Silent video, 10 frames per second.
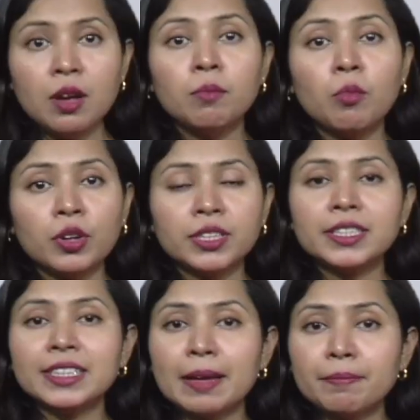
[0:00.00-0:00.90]

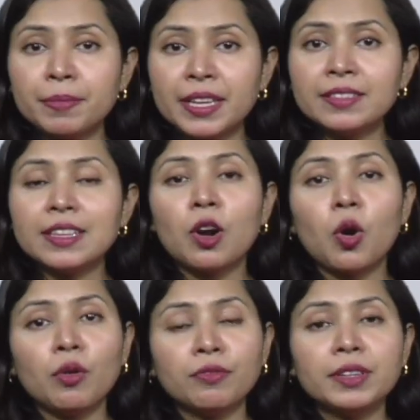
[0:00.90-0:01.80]
Modern campaigns are
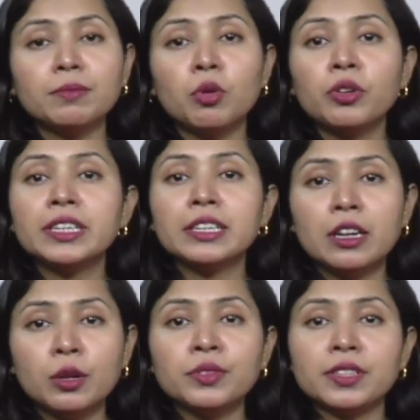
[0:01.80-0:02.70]
often more
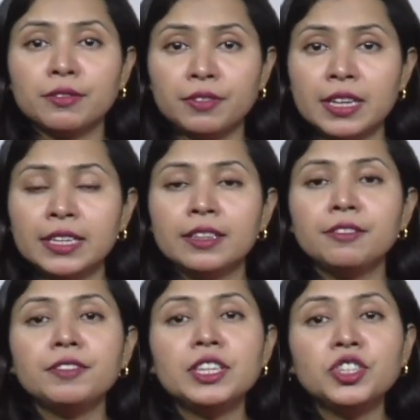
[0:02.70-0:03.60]
inclusive. They
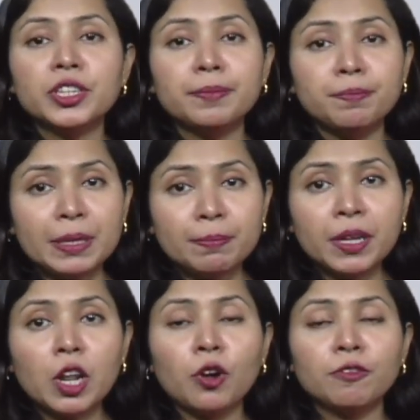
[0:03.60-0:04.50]
feature
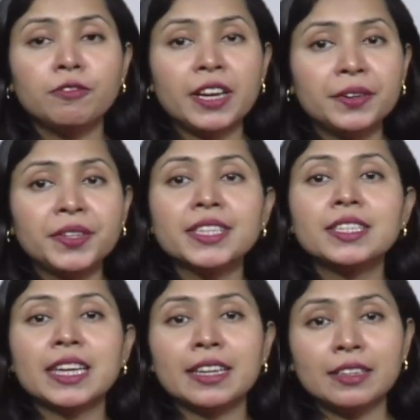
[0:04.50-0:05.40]
people of various
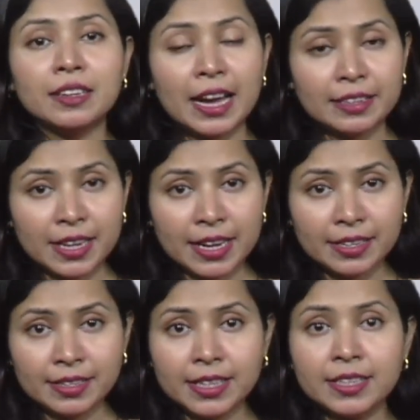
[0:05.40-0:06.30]
gender
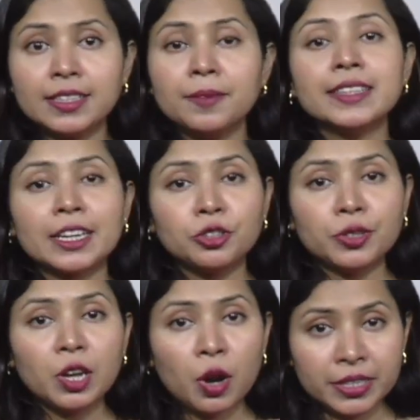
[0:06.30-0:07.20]
identities,
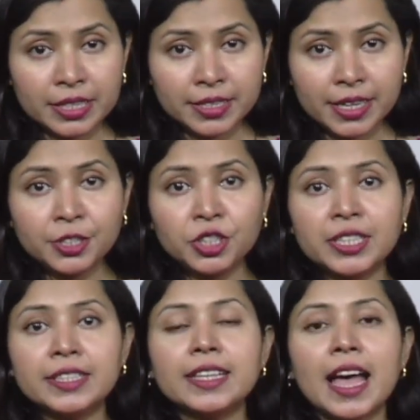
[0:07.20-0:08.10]
sexual
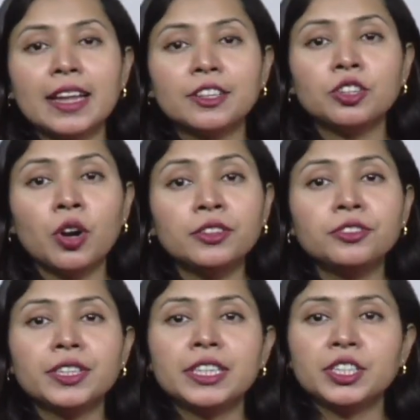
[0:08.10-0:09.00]
orientations, and
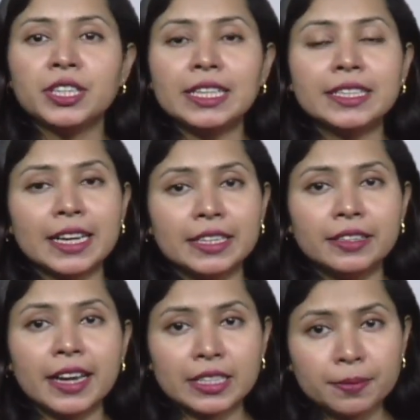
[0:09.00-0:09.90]
non-traditional
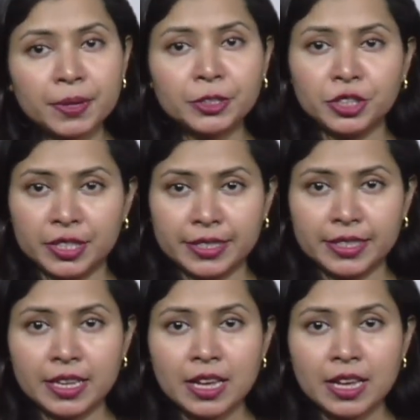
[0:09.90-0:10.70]
gender expressions.